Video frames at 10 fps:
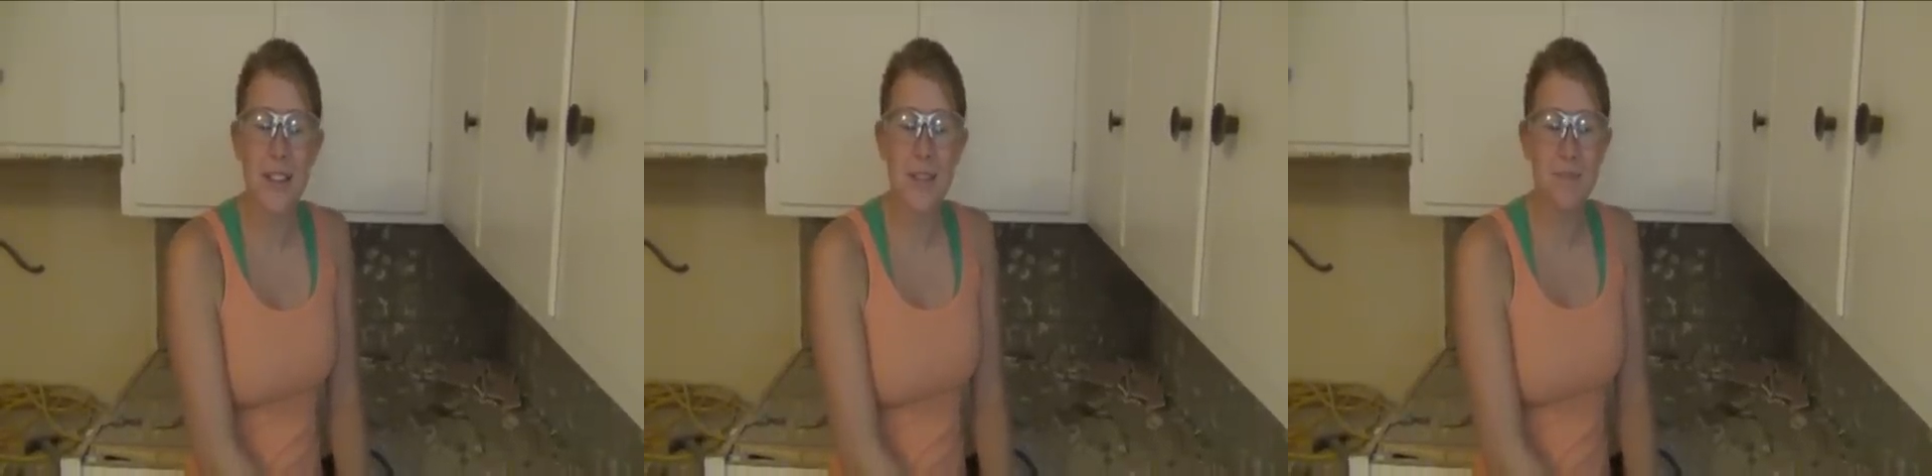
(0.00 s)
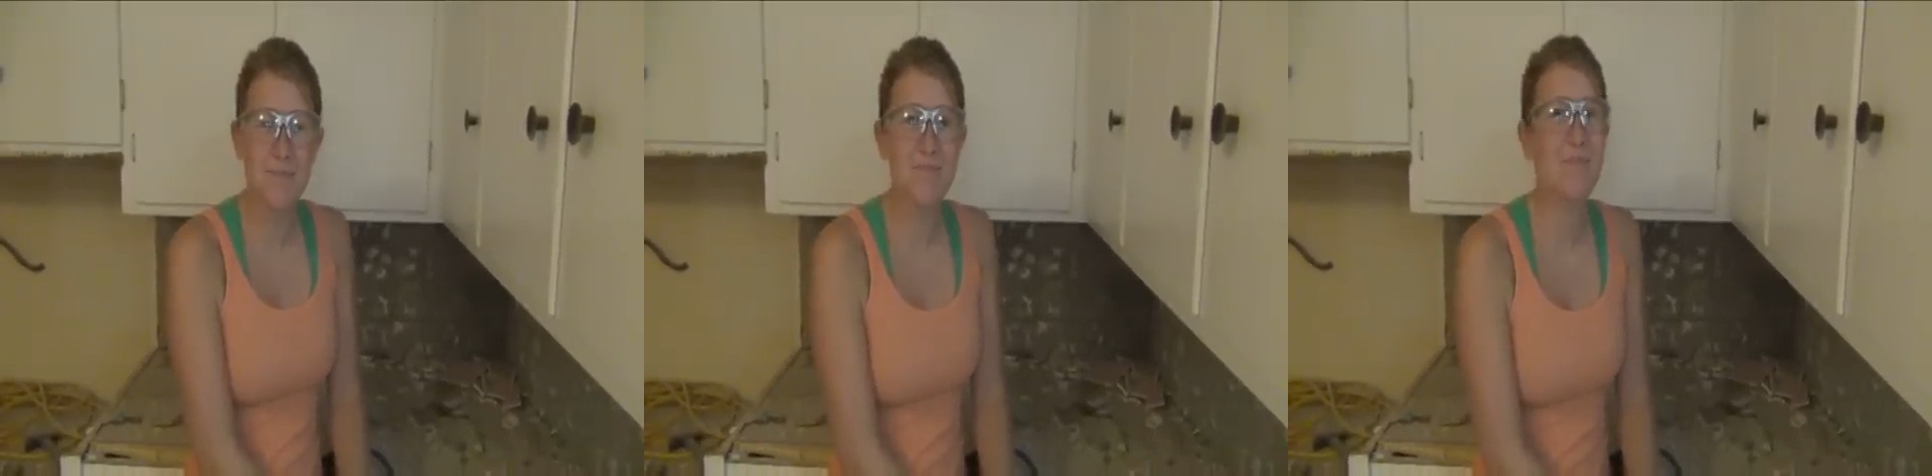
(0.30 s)

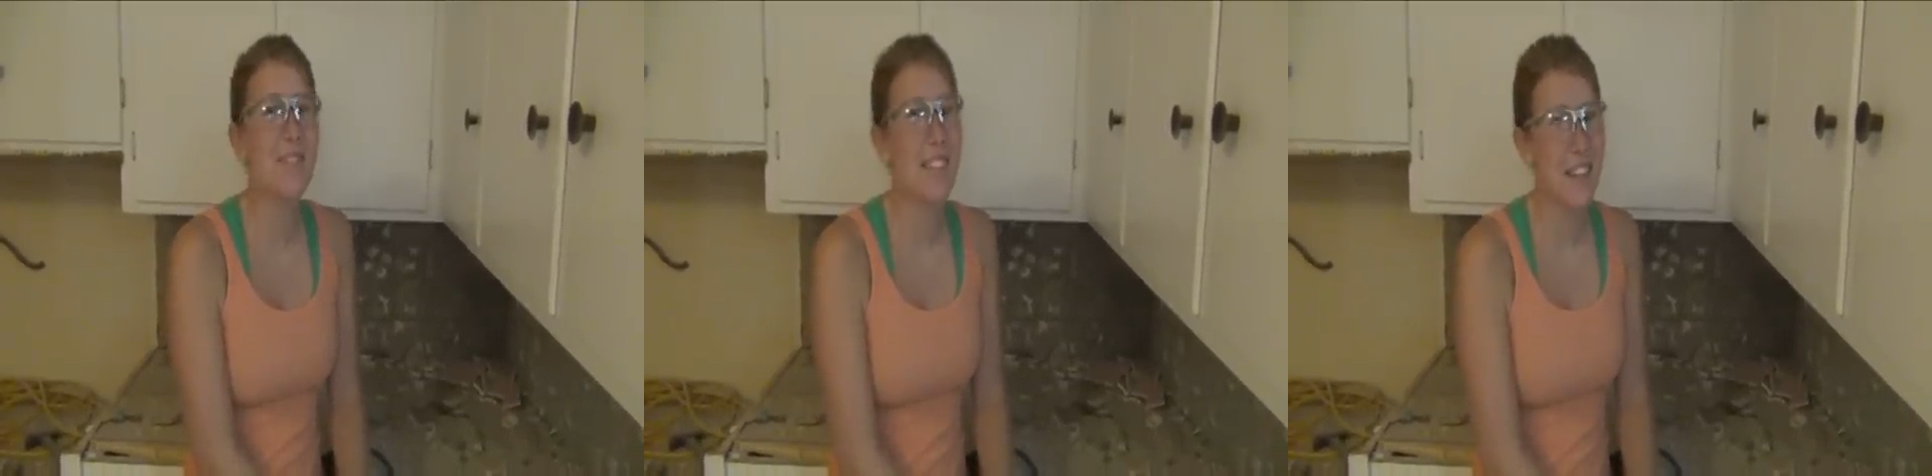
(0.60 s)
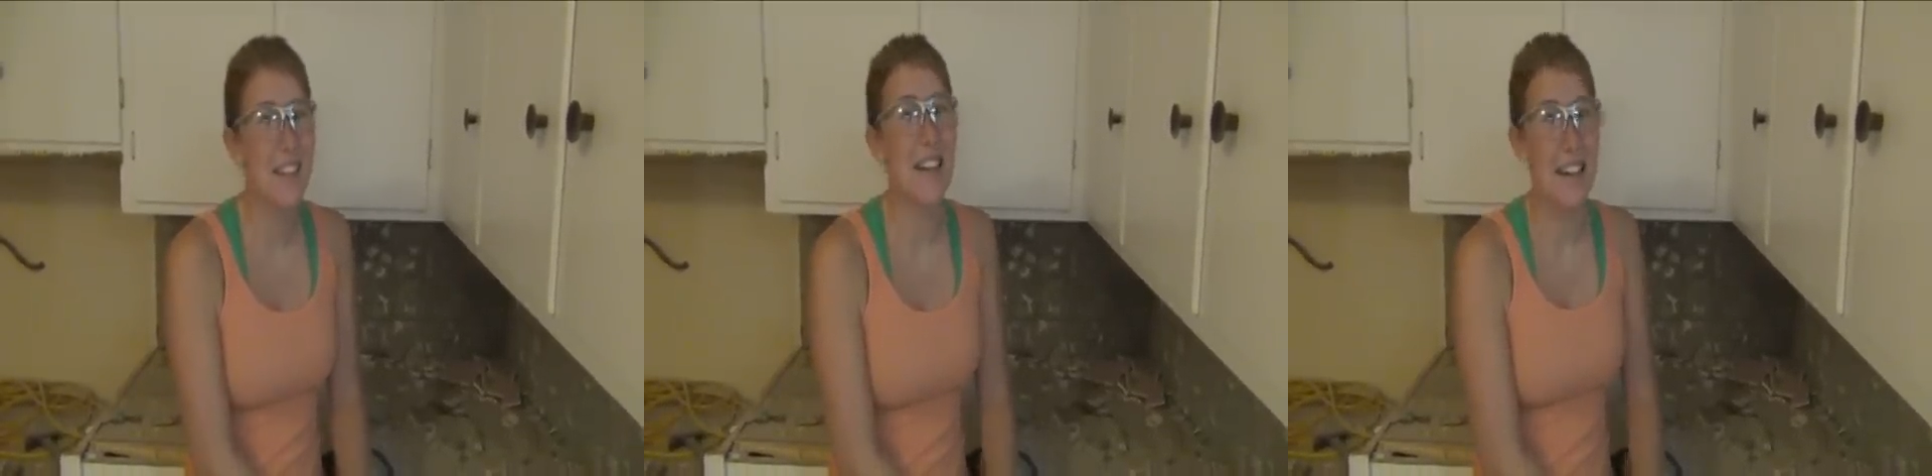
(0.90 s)
it?
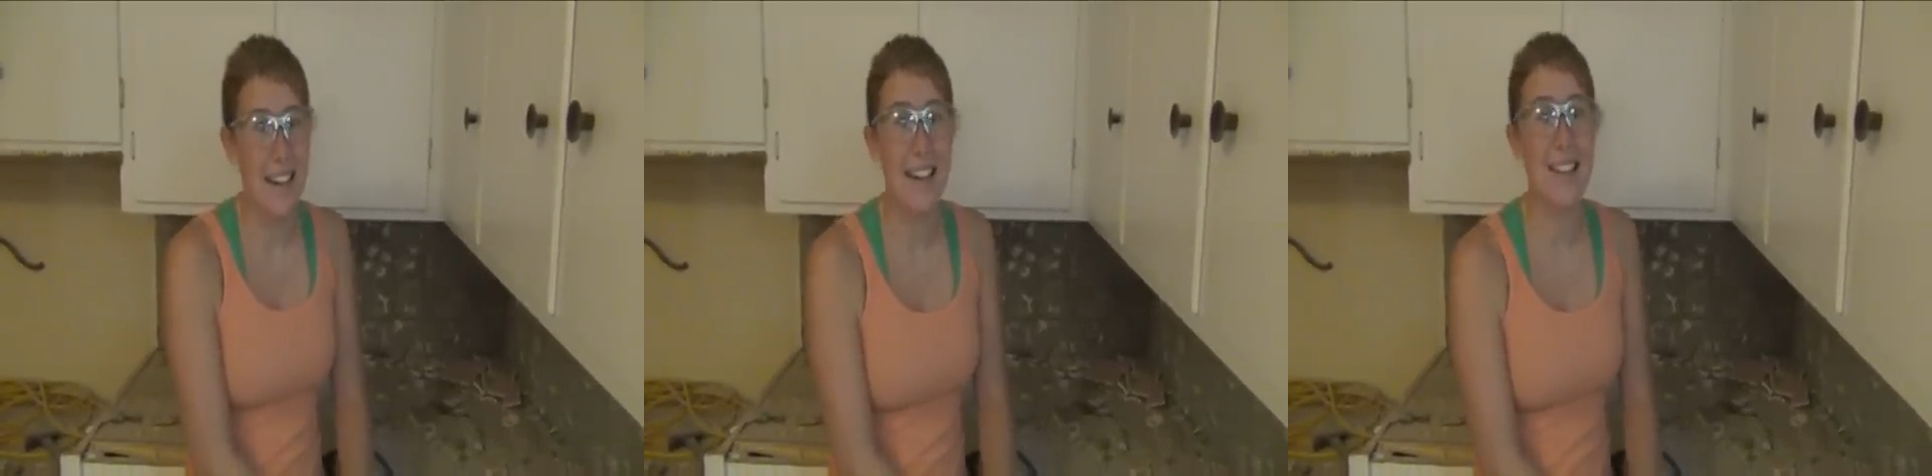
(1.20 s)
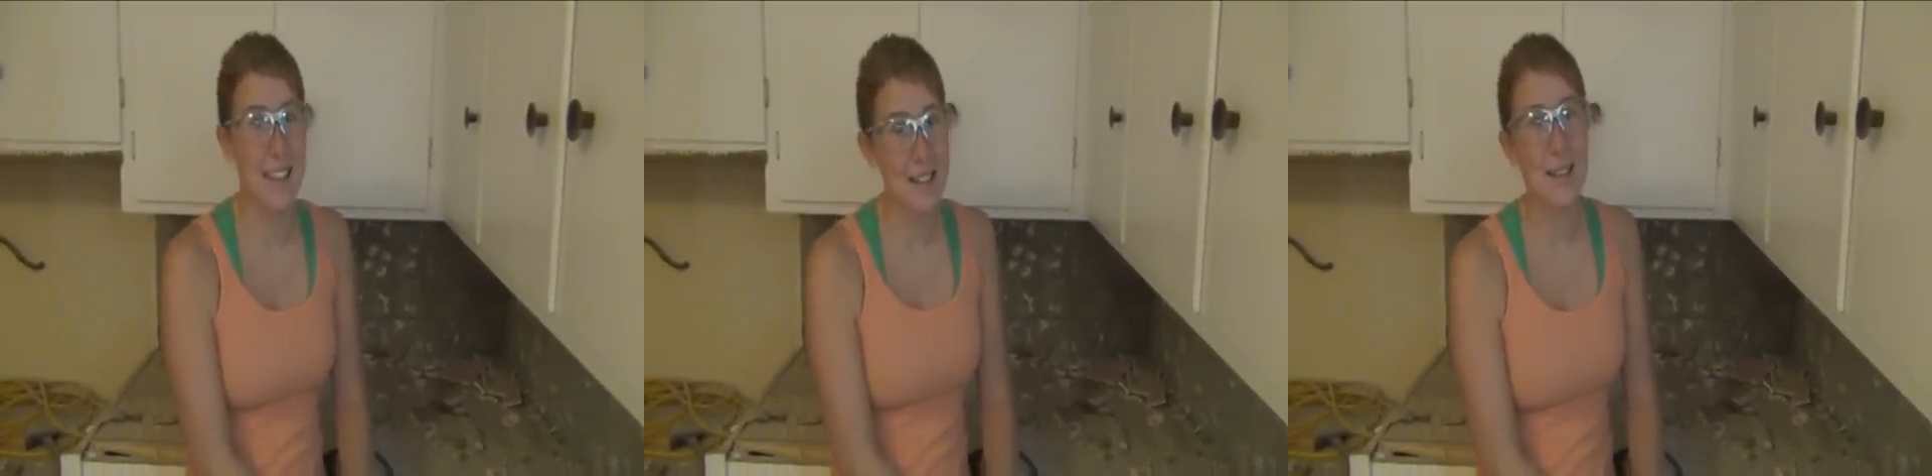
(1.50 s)

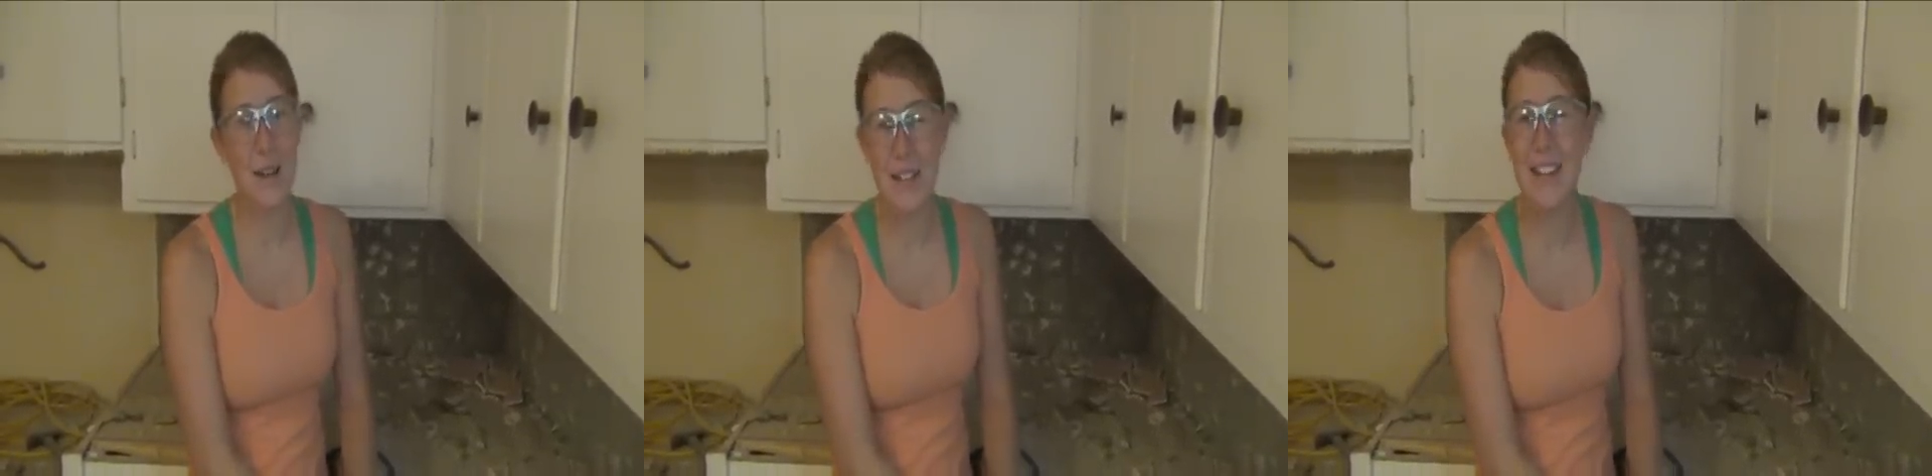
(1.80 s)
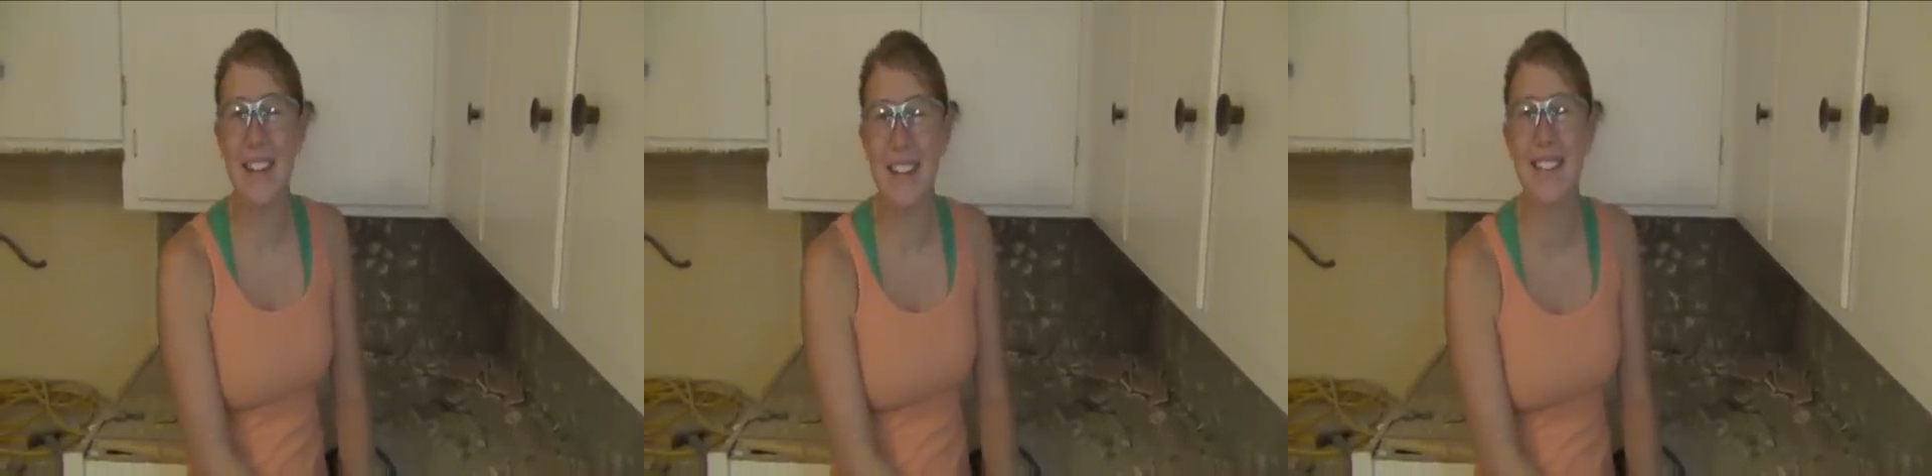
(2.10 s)
I think
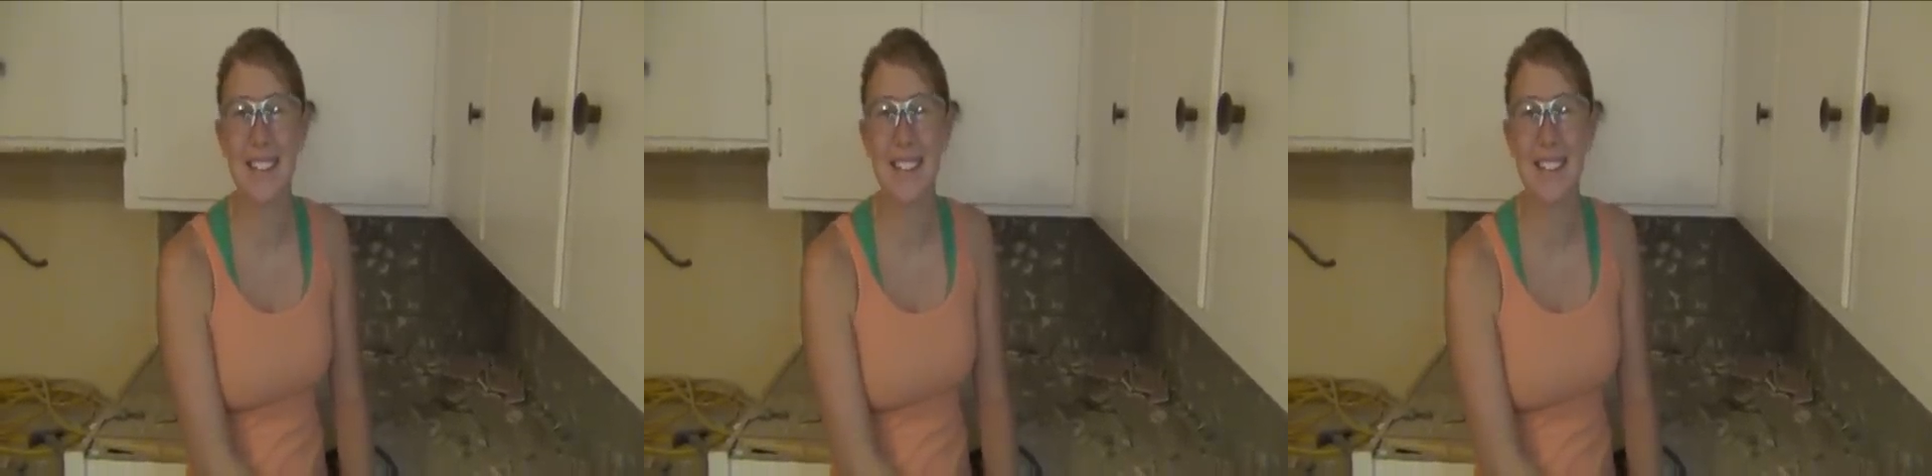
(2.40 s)
so.